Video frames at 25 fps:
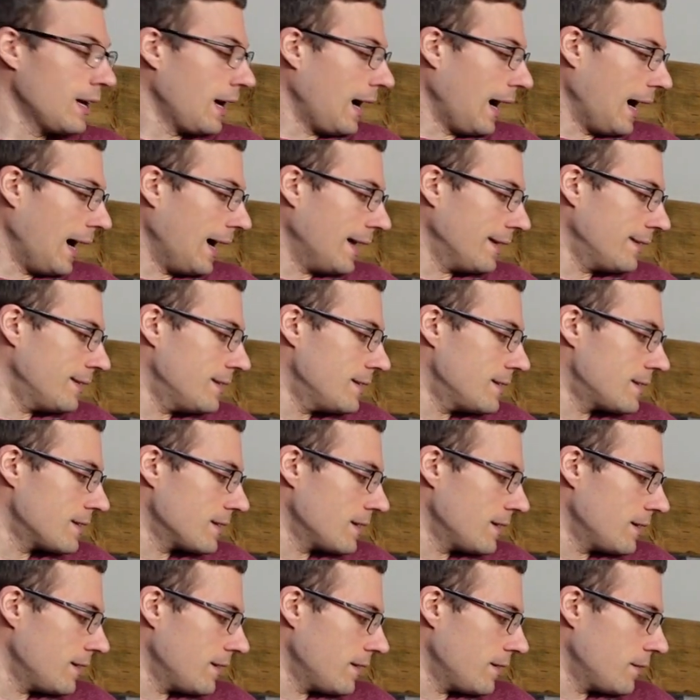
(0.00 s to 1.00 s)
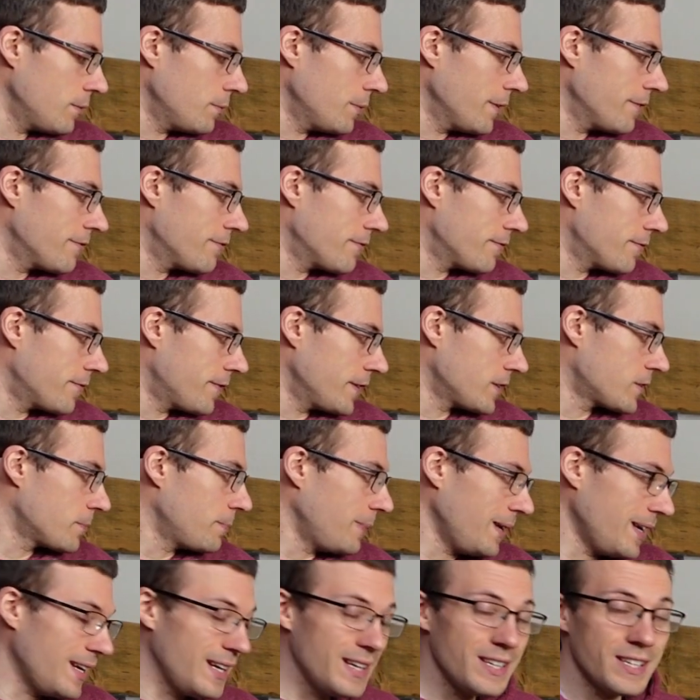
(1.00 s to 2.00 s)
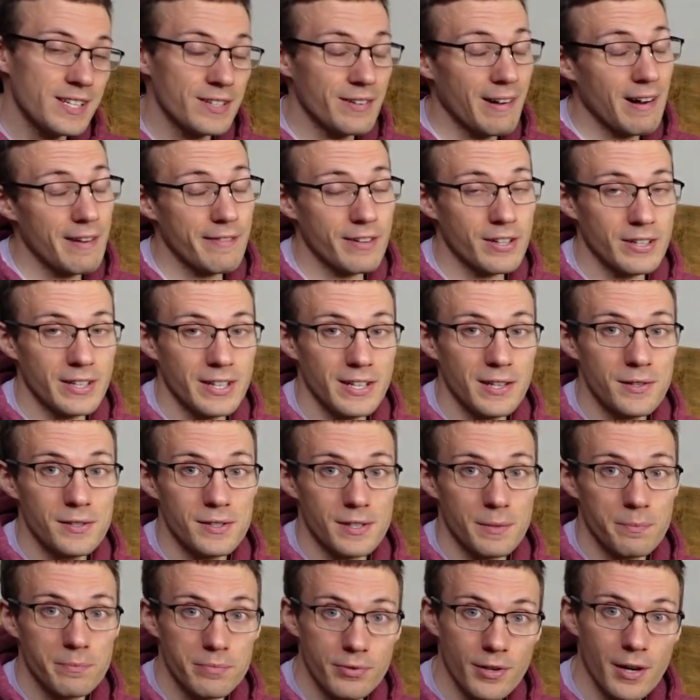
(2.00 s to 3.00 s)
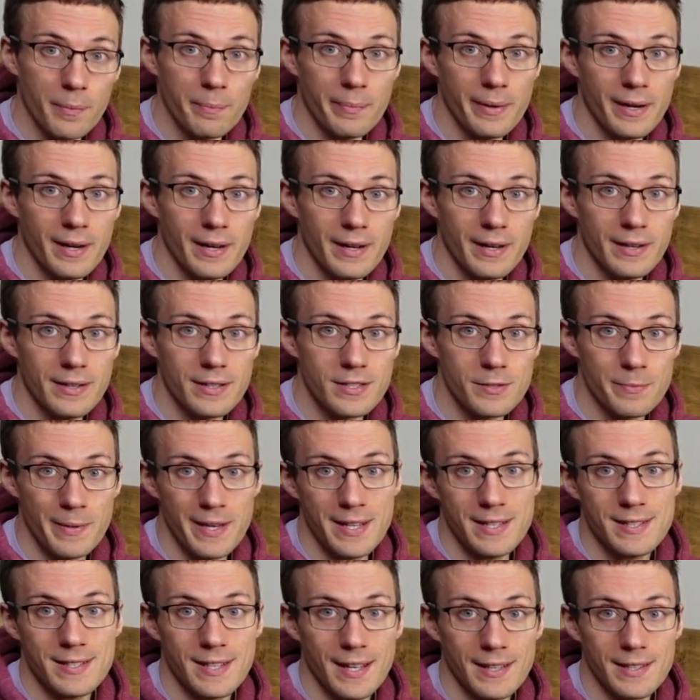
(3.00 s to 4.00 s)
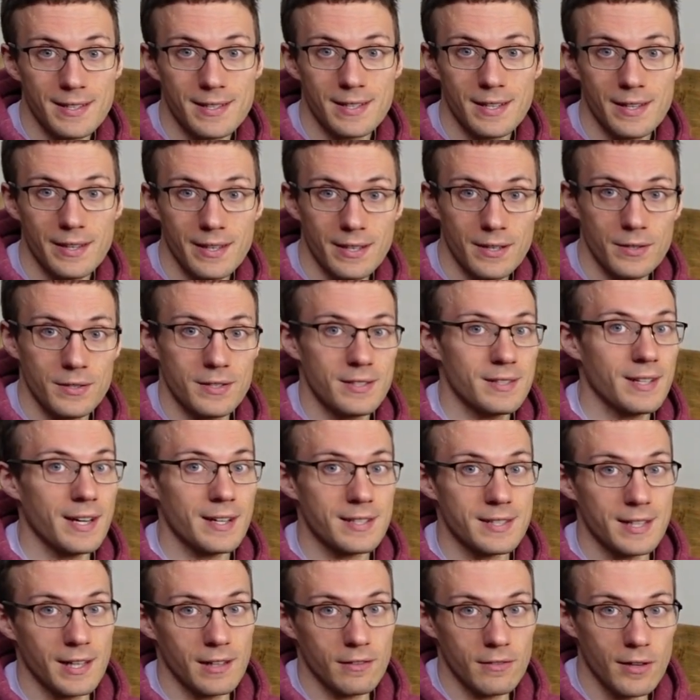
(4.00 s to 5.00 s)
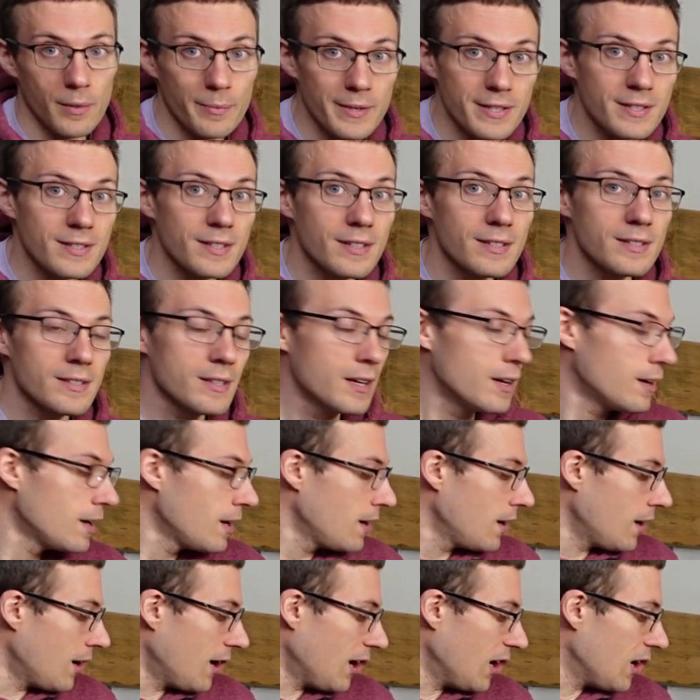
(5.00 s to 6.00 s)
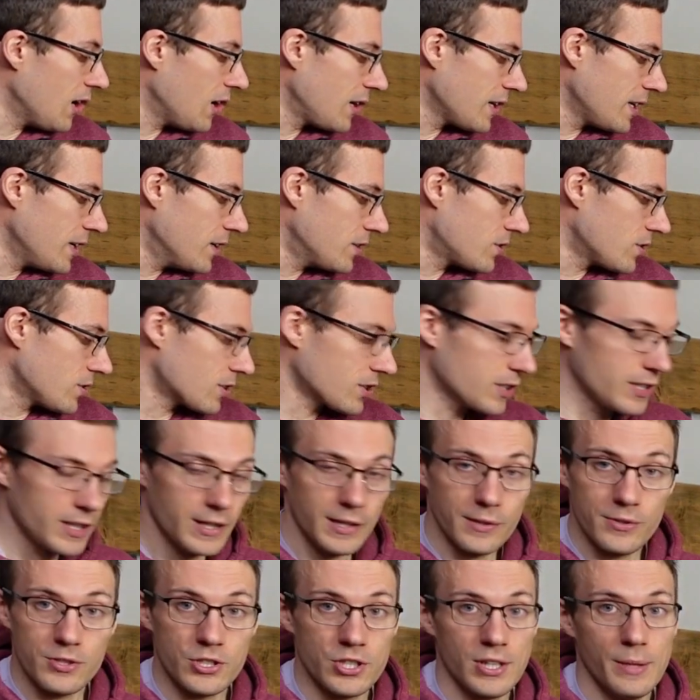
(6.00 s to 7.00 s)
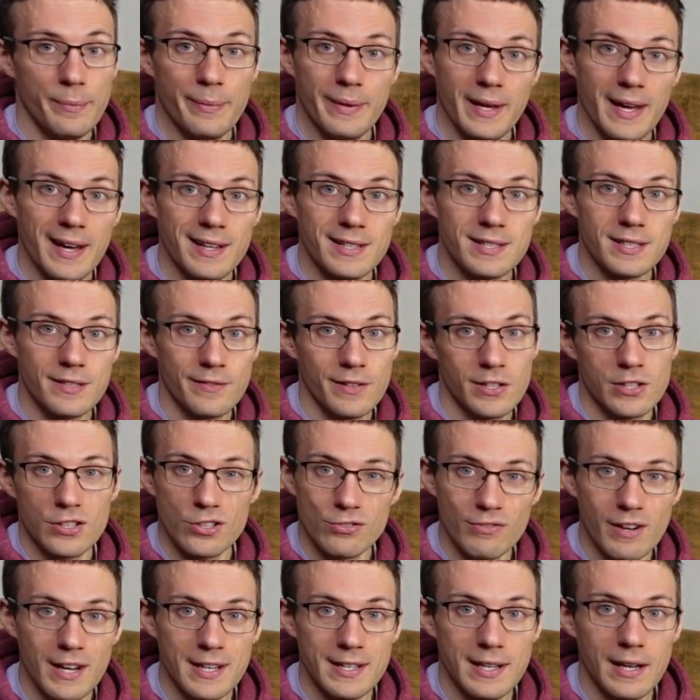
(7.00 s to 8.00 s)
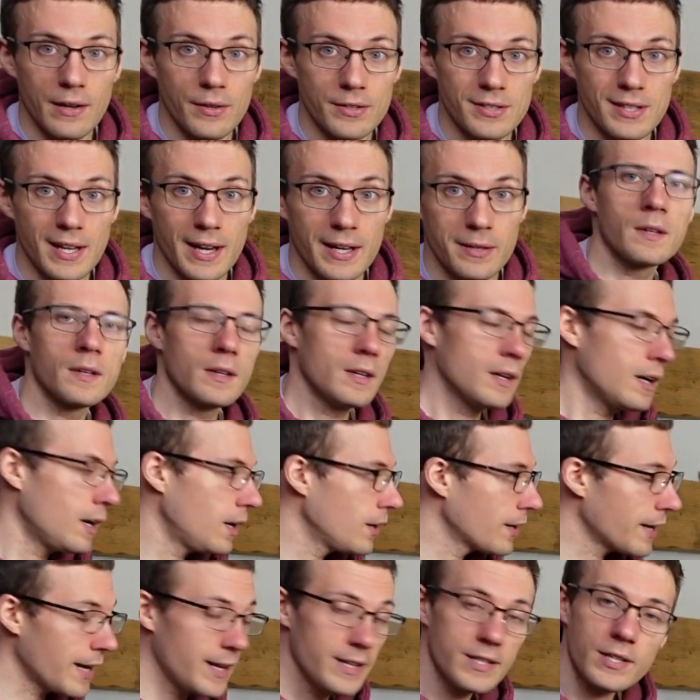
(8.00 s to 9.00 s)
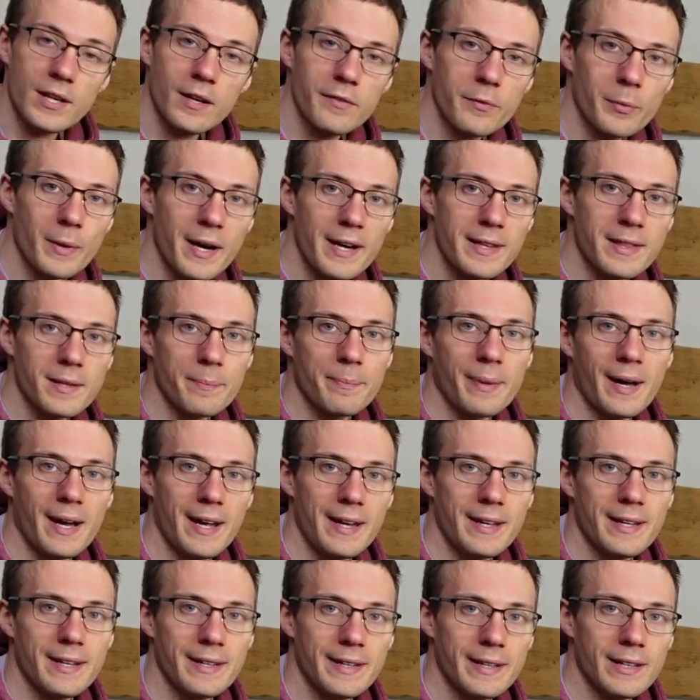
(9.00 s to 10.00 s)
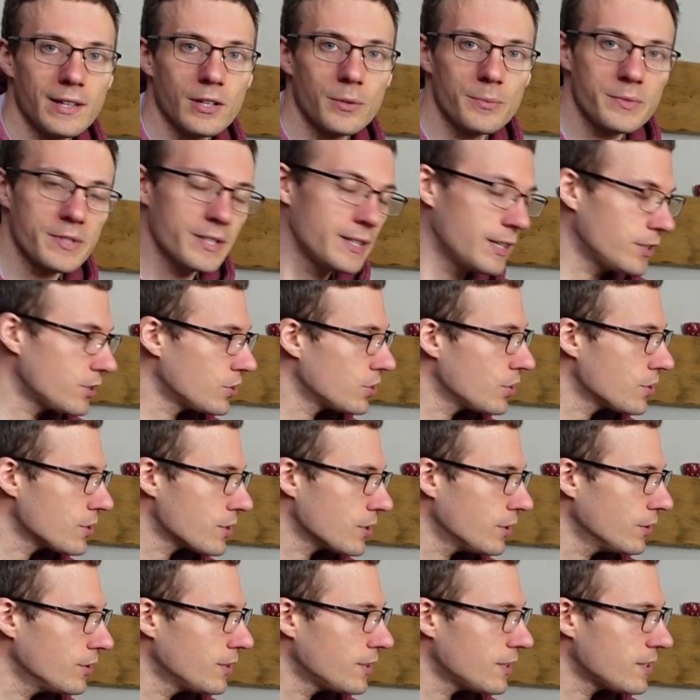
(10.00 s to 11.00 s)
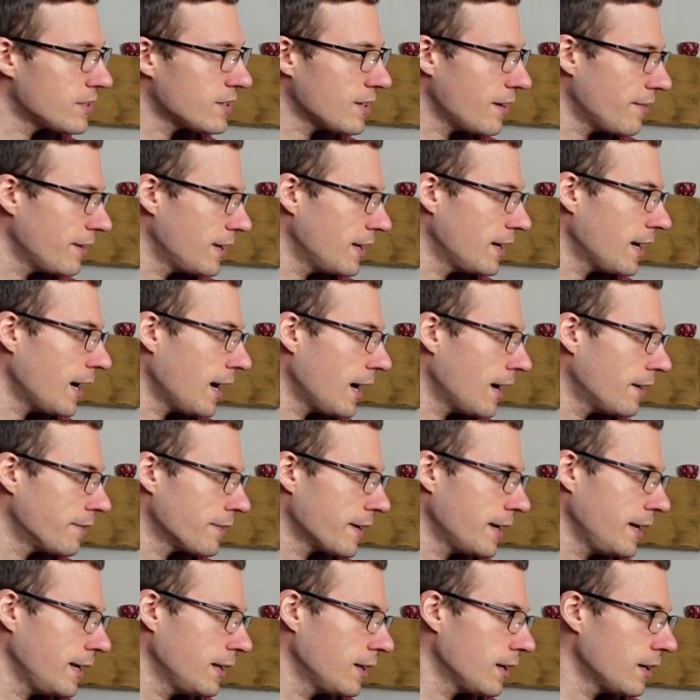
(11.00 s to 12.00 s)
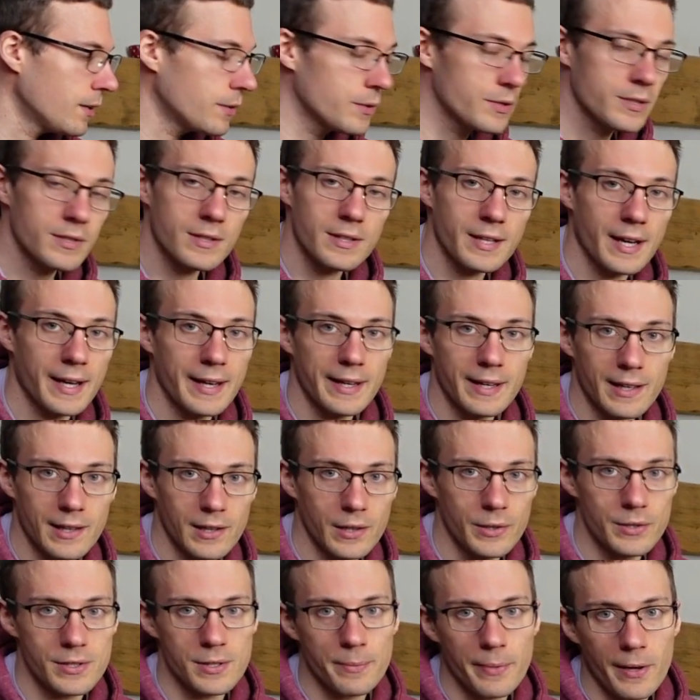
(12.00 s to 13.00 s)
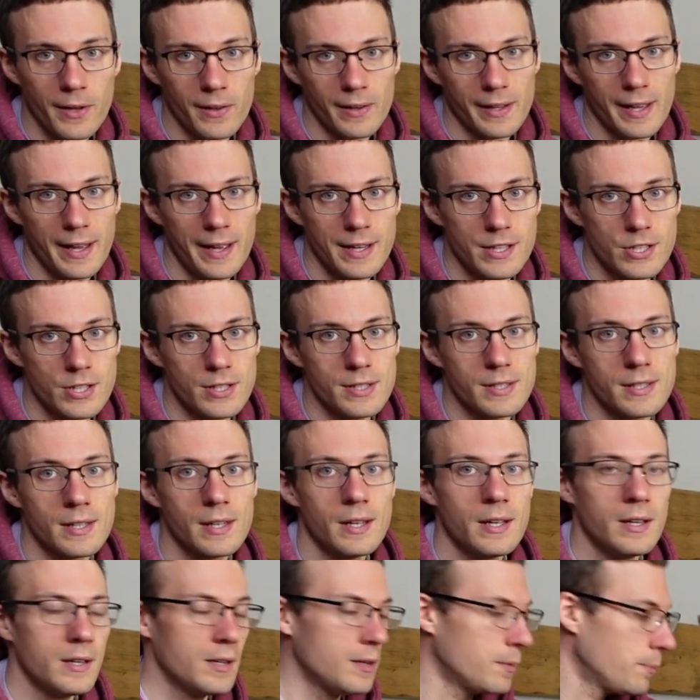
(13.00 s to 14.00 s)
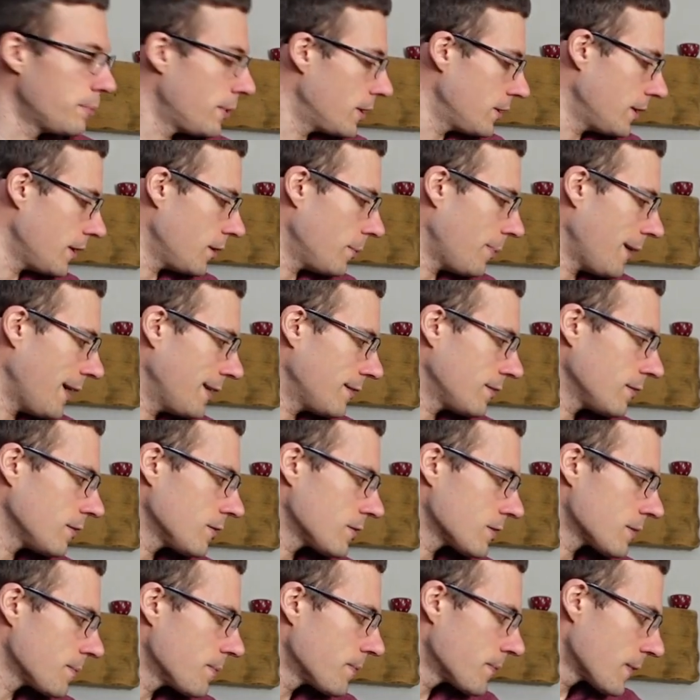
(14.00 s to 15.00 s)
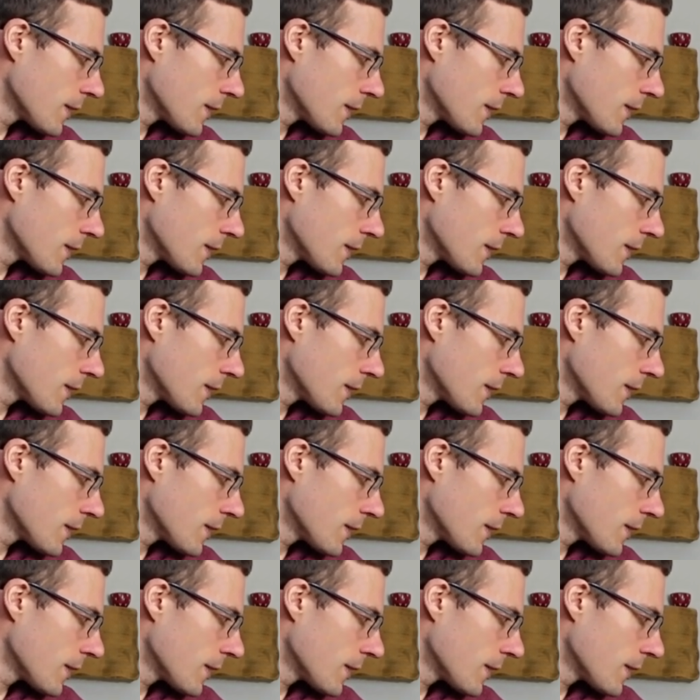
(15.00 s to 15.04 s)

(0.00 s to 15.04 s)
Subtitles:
And for speed, you're either going to use a proper speed sensor that uses accelerometers, or you're just going to use GPS if you're just riding outside. Okay, so I've weighed the bike and it comes in at just under 7.5 kilos. That includes the bottle cages, but no pedals.